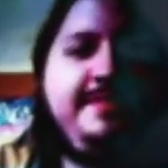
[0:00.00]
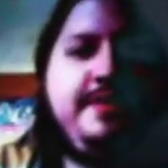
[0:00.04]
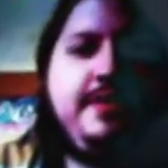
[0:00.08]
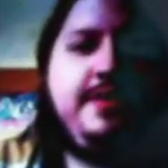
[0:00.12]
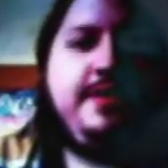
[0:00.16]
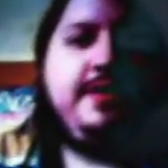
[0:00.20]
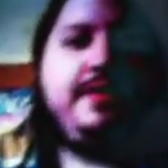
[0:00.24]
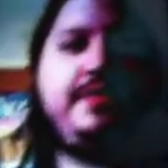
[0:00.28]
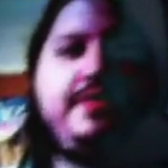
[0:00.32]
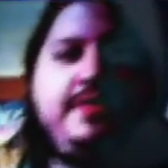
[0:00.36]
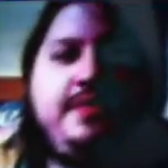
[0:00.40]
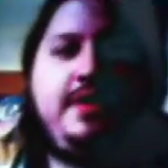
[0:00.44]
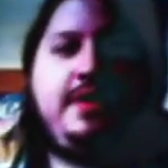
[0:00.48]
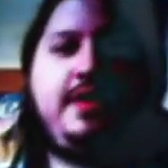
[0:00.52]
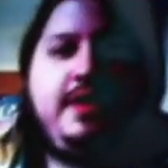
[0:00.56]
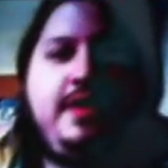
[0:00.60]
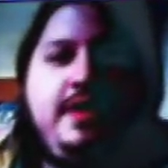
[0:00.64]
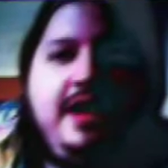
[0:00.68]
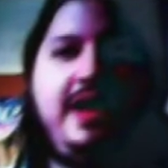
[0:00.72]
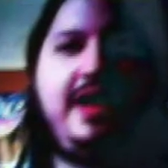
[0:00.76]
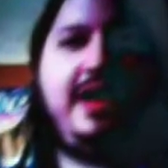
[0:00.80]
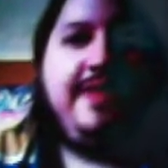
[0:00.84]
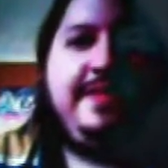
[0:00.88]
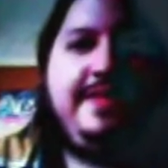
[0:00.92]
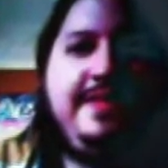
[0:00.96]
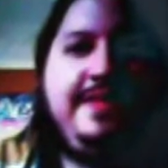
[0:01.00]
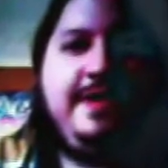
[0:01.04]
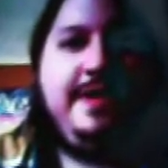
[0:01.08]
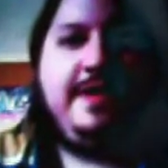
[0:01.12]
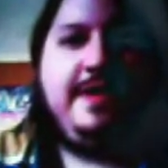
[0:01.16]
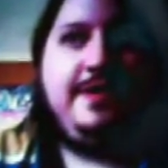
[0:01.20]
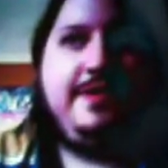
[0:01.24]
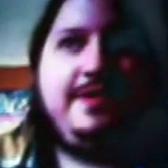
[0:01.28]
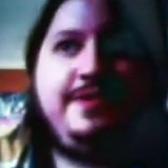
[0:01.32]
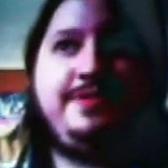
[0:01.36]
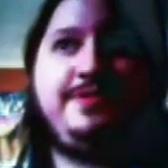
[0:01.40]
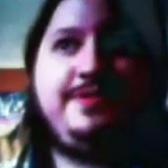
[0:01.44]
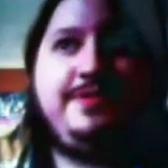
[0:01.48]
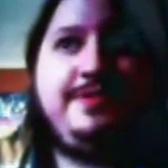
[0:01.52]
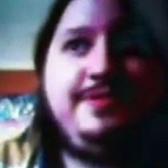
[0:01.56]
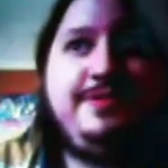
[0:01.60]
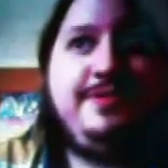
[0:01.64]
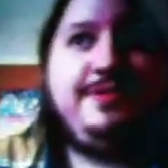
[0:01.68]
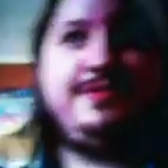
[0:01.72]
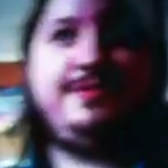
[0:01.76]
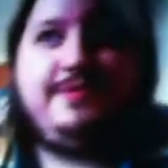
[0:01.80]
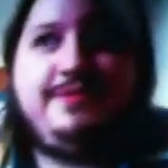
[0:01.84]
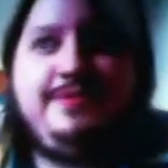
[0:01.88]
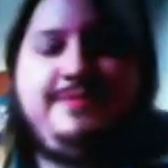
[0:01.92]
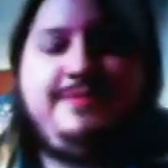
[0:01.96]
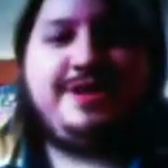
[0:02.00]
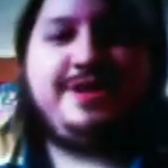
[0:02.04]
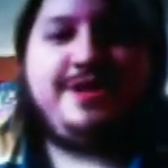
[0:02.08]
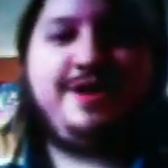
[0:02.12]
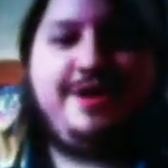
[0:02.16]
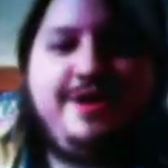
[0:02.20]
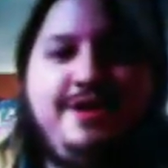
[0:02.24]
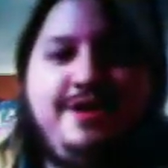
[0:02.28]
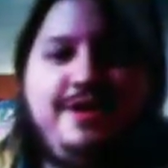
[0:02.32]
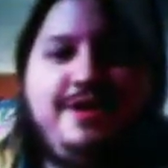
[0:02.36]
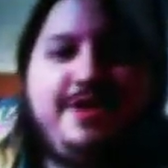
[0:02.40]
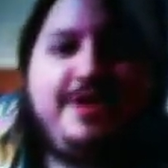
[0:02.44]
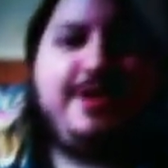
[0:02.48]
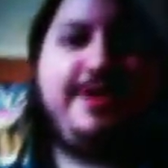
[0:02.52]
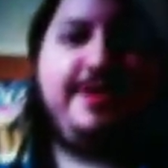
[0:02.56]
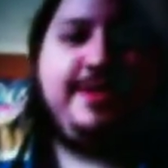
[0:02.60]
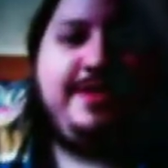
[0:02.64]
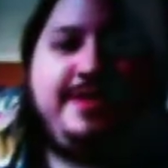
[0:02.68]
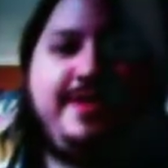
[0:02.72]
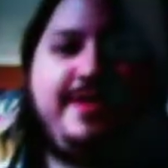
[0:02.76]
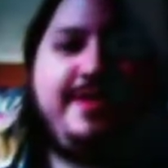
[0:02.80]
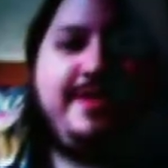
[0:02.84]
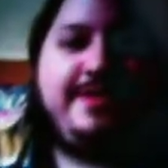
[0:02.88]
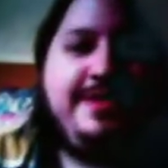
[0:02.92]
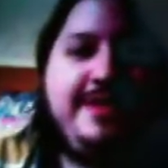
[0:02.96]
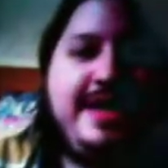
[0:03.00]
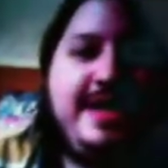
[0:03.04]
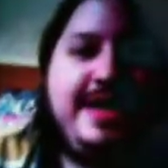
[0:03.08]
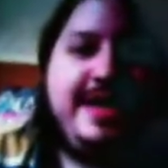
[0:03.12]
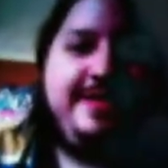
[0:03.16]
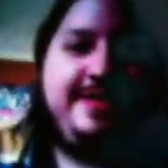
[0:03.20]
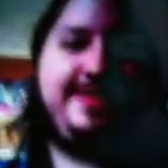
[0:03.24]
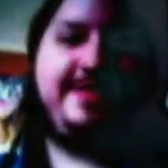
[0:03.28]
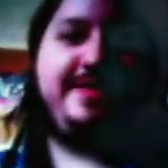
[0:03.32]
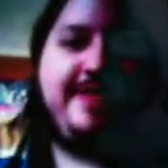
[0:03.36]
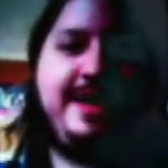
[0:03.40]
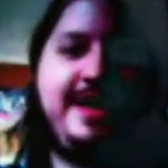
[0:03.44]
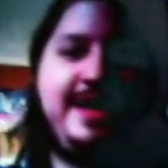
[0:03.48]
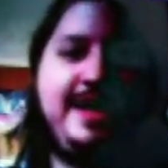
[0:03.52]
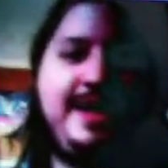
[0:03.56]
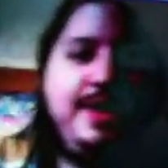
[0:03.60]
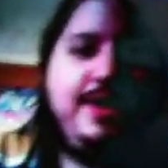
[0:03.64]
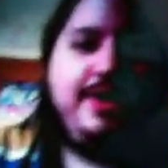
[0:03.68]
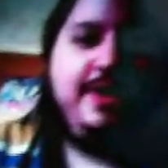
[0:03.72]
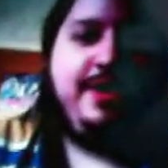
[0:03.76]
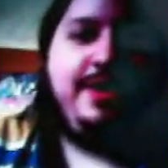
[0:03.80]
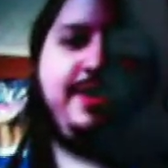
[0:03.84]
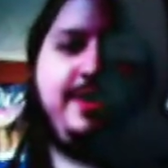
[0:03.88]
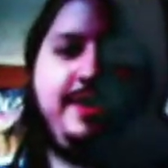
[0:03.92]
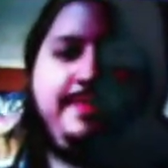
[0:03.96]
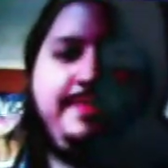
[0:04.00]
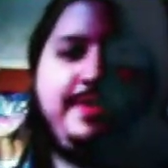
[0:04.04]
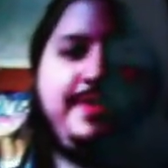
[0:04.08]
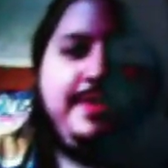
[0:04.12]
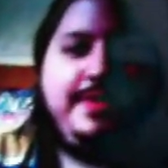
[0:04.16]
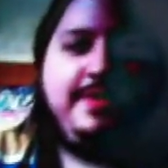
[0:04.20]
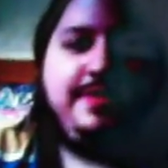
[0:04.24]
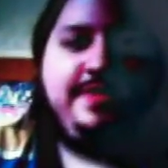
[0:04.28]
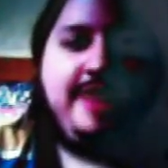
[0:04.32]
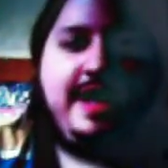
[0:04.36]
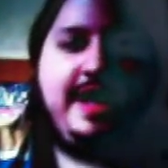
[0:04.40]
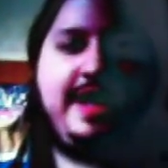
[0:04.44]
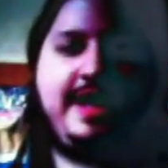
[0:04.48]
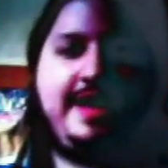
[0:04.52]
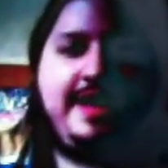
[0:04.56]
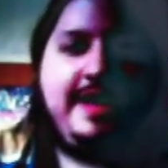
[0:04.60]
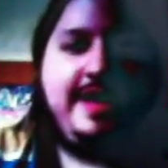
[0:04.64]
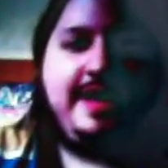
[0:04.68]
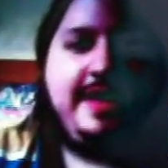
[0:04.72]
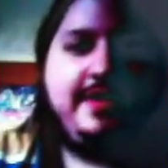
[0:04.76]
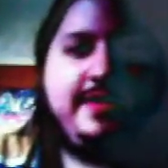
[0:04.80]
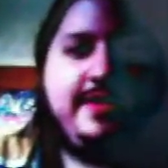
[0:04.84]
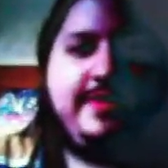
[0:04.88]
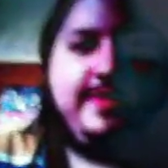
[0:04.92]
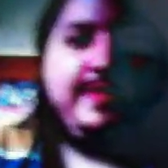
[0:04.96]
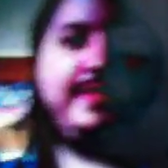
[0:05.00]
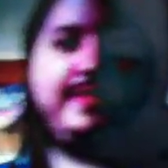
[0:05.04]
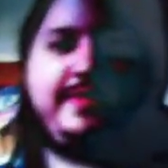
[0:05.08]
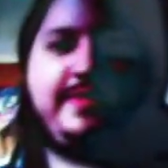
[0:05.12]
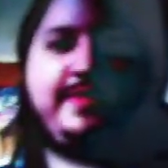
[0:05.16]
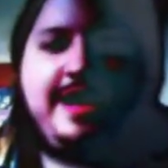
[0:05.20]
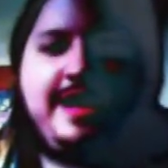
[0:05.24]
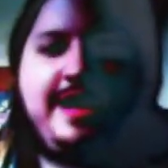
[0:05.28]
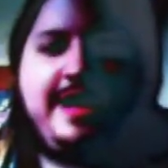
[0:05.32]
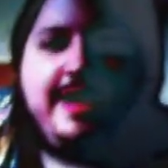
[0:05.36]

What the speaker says: Although, I'm sure there are a ton of other decks that will abuse the ever-loving crap out of it.